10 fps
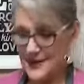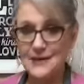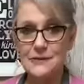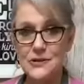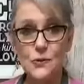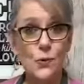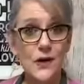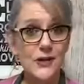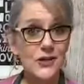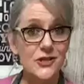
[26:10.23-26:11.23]
be able to
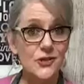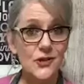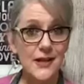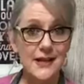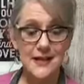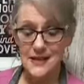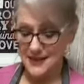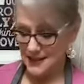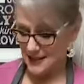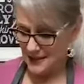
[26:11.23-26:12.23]
wash and dry this,
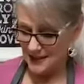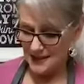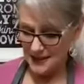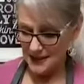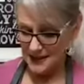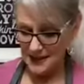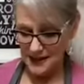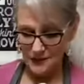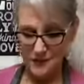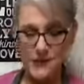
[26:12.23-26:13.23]
and this
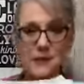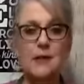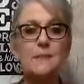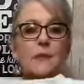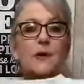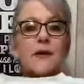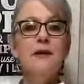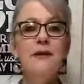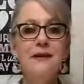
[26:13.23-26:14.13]
ink will stay put.